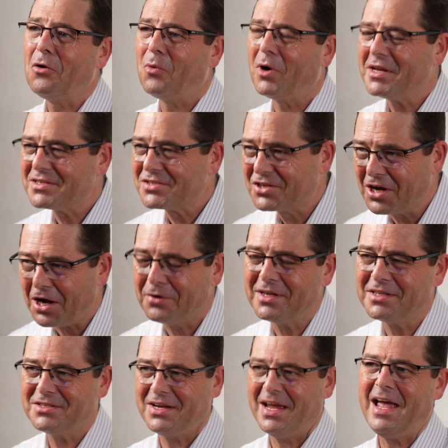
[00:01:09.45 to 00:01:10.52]
what is
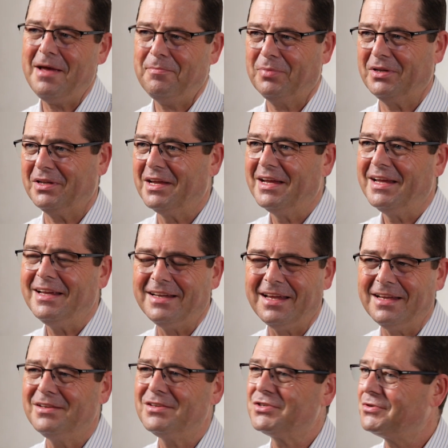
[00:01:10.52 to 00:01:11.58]
going to happen in
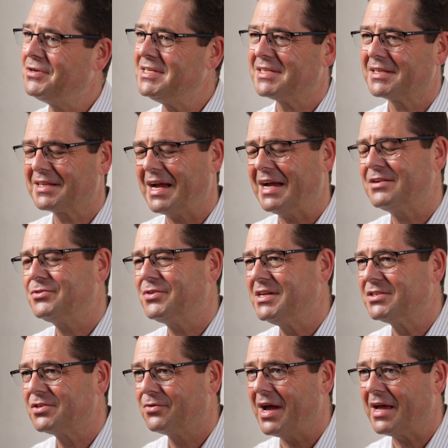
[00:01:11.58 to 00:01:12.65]
industries and
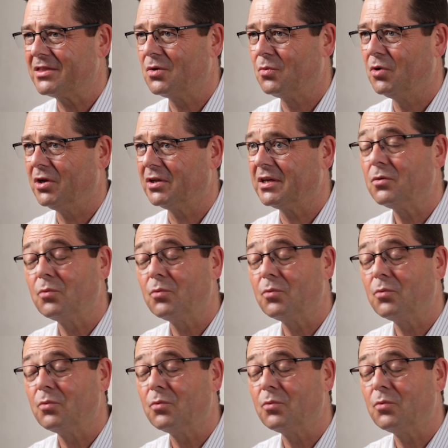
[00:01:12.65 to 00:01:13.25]
countries around the world.